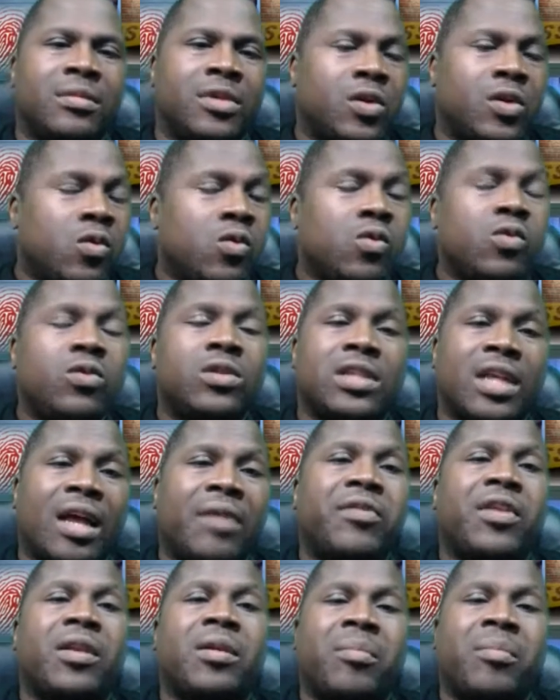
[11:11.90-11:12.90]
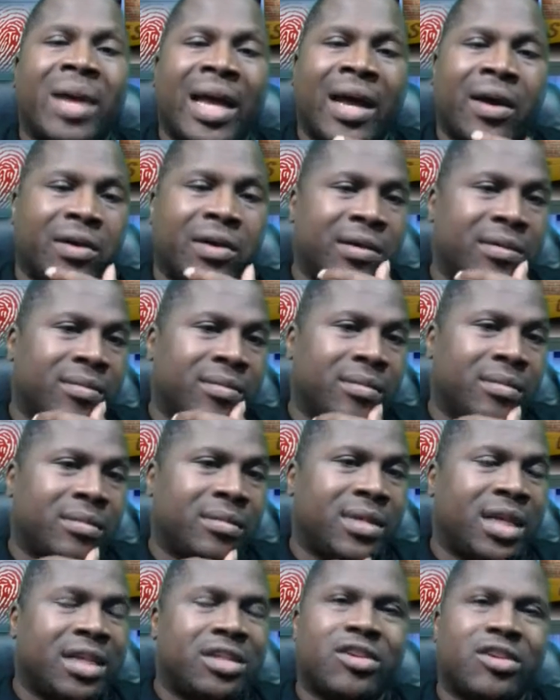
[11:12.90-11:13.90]
Do something about it.
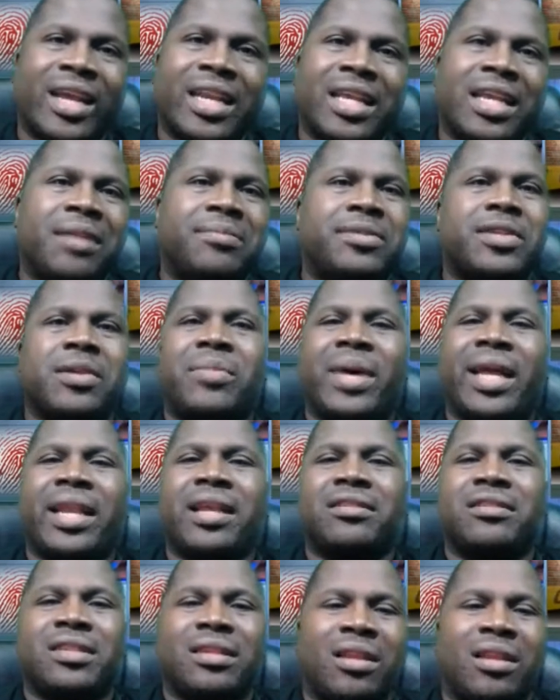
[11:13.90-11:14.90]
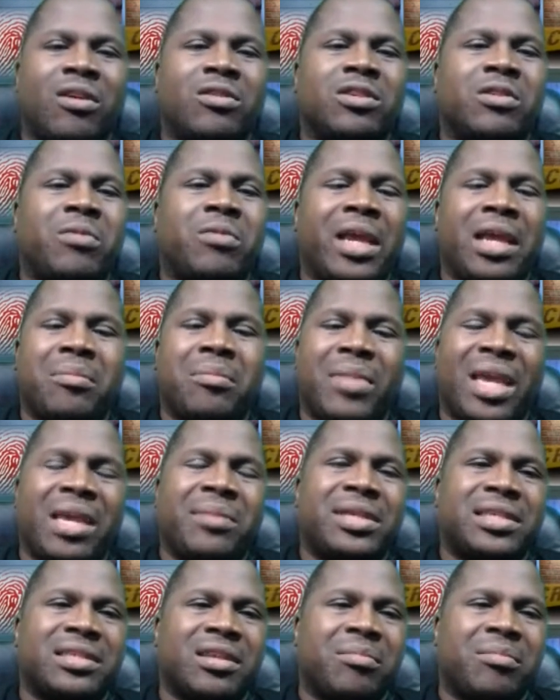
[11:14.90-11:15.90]
And try to help somebody else along the way, and
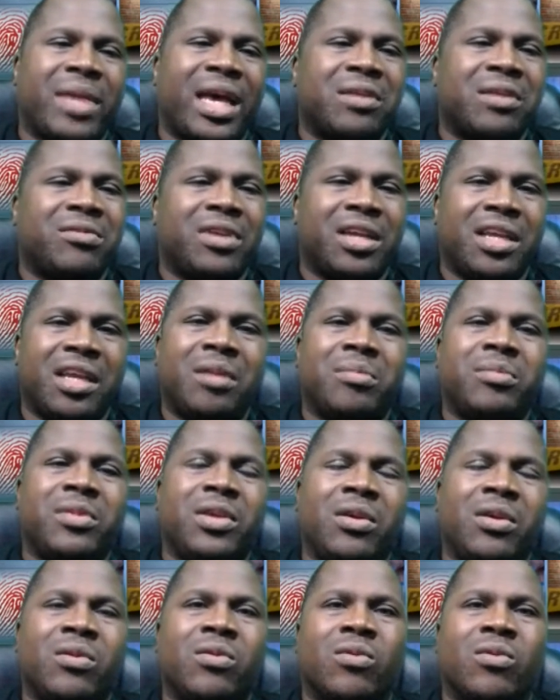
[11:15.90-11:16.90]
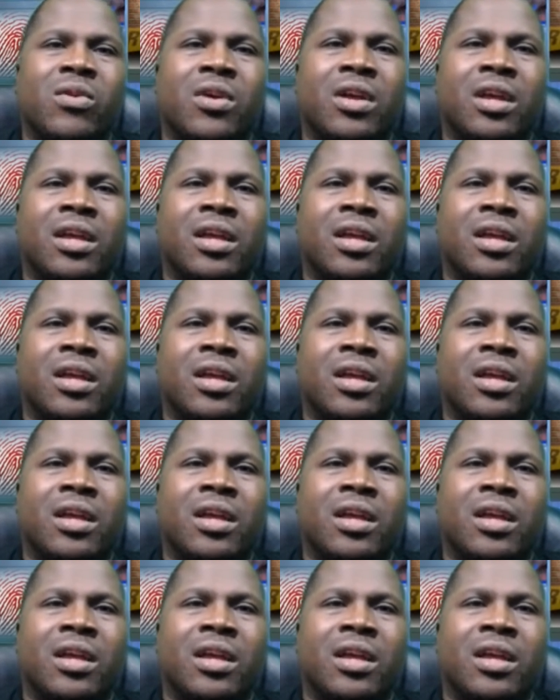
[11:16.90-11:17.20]
maybe somebody will help you.